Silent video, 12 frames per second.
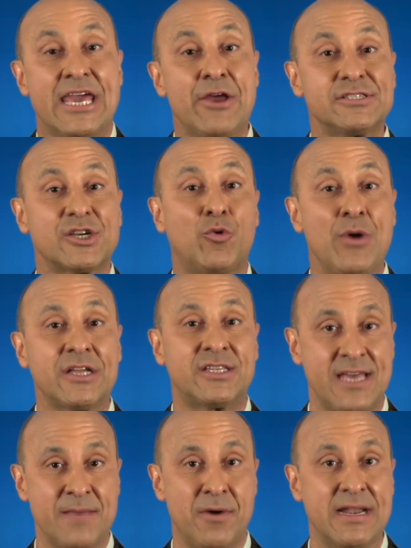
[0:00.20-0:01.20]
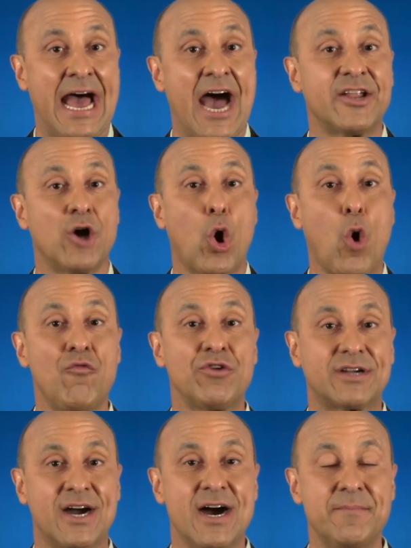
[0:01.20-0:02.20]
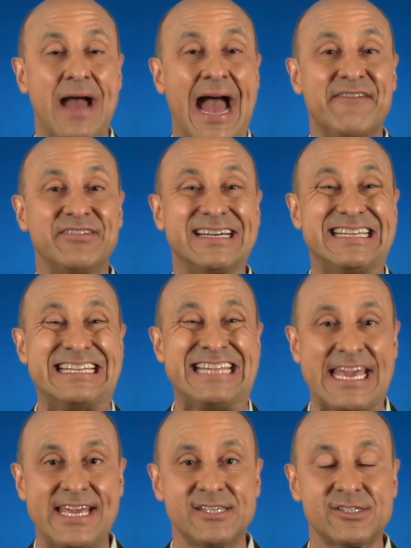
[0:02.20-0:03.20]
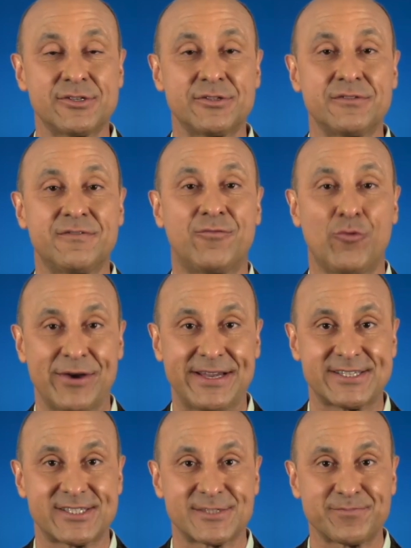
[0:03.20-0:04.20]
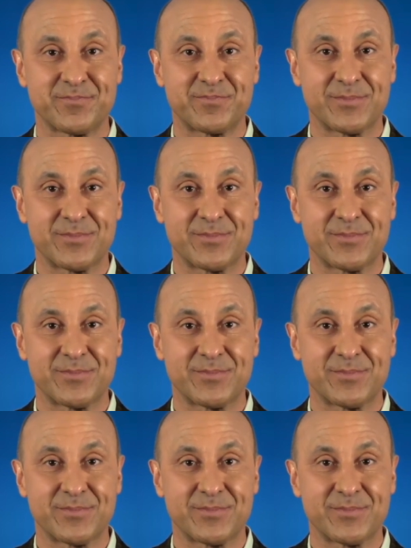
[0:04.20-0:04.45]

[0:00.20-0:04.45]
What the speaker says: Here's a quick tip on how to overcome having a nasal voice.